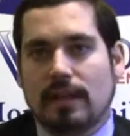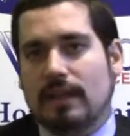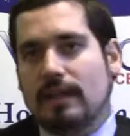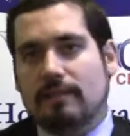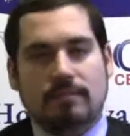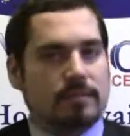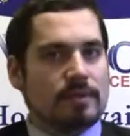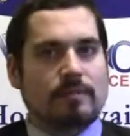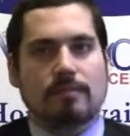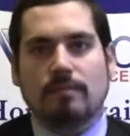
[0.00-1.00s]
And
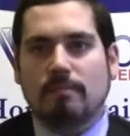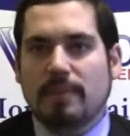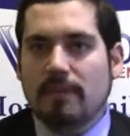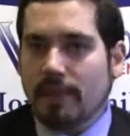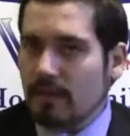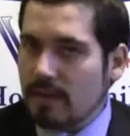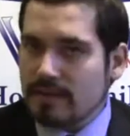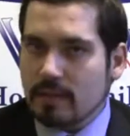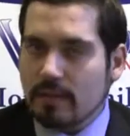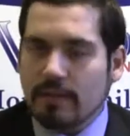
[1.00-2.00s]
be
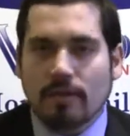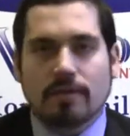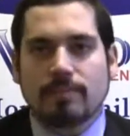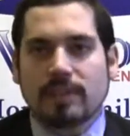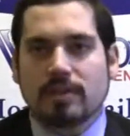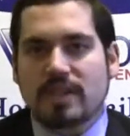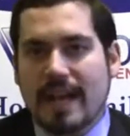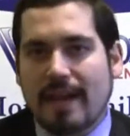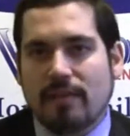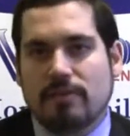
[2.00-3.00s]
realistic with your goals, but
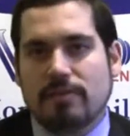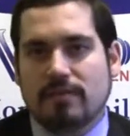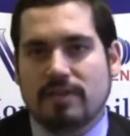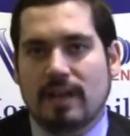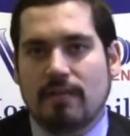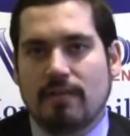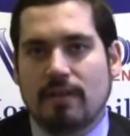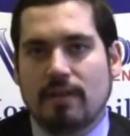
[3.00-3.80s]
challenge yourself.